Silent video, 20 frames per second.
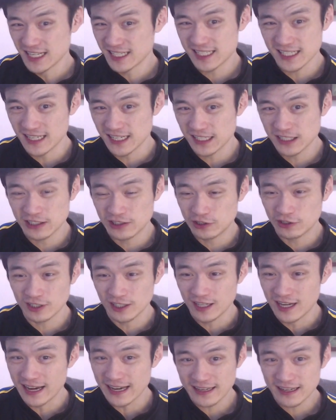starting to look
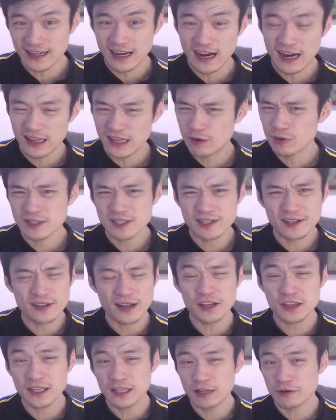like I
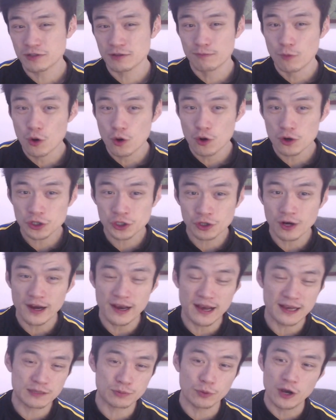think that was a more try
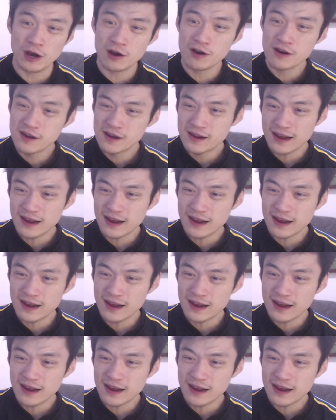as well.